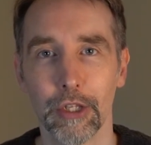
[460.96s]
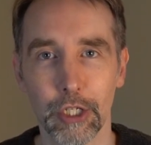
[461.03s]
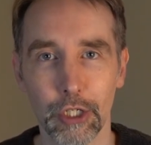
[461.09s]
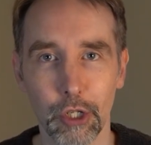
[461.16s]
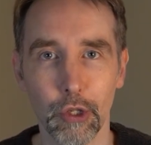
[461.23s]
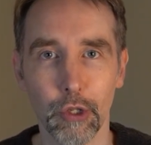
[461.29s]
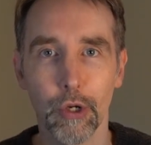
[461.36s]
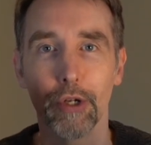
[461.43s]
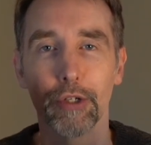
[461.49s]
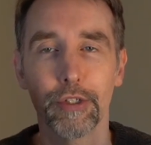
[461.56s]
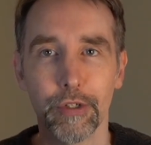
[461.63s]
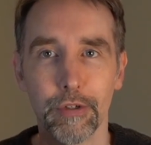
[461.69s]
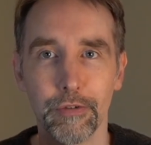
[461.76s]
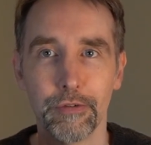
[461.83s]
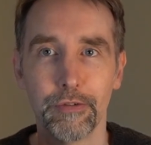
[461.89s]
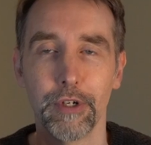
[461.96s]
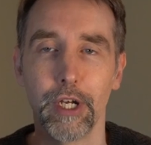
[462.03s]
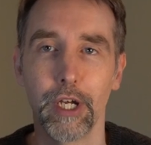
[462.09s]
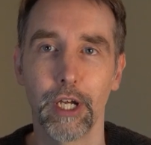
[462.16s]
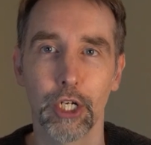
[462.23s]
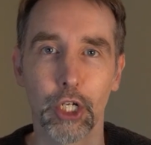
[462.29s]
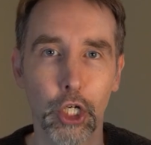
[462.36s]
there's lots of
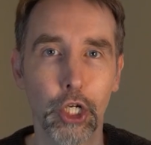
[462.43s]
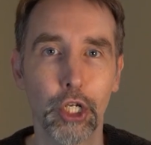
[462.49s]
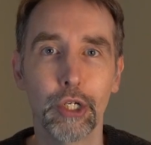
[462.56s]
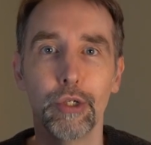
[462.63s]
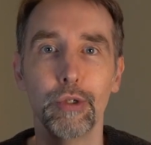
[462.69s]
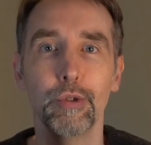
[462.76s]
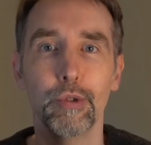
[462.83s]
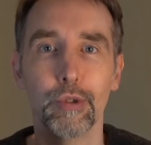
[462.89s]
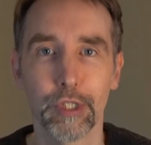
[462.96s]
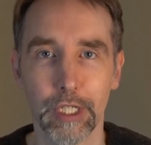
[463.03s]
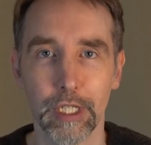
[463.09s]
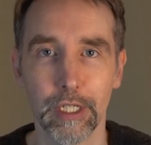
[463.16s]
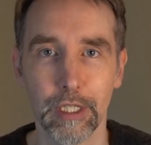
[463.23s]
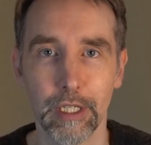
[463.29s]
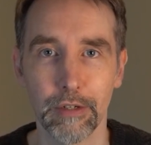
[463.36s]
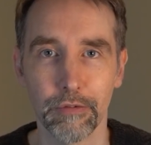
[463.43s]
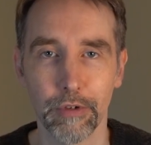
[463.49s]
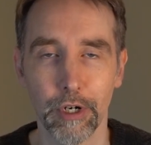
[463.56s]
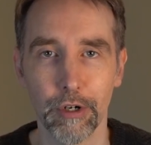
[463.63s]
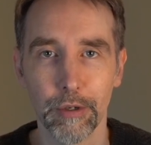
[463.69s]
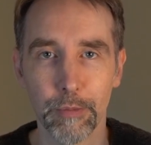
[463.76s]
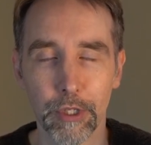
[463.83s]
cues in the
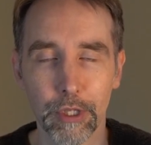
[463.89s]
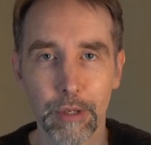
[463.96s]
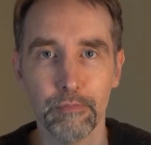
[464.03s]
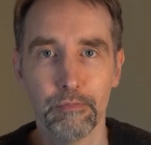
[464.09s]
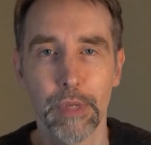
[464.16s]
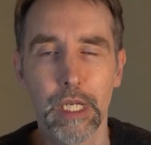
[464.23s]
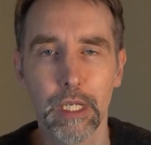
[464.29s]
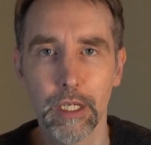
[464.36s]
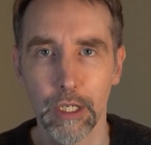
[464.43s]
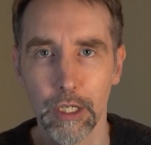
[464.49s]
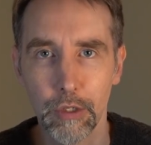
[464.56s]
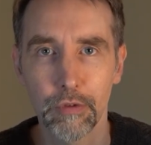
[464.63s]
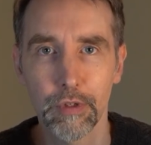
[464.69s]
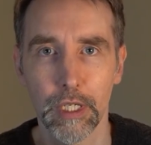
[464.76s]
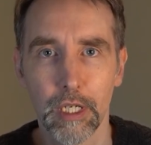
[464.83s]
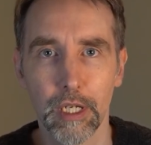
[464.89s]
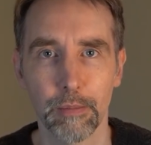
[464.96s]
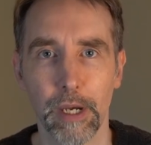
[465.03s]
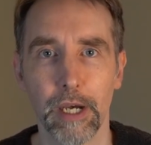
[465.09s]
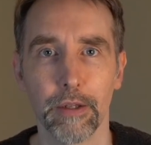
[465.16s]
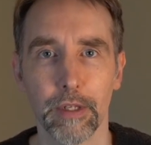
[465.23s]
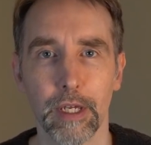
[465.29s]
environment that make you think
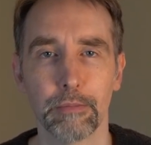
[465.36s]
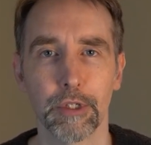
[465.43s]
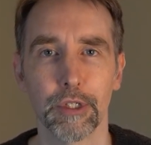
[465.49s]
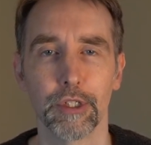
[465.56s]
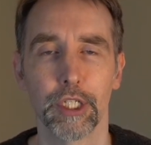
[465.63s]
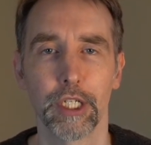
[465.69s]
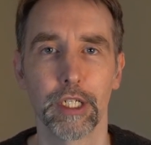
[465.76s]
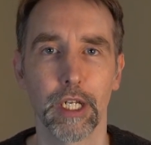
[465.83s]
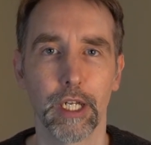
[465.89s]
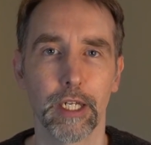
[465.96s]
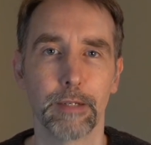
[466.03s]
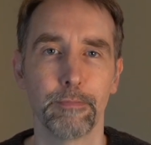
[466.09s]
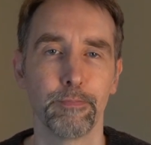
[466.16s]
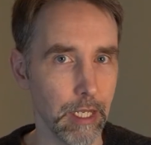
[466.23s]
about them continually.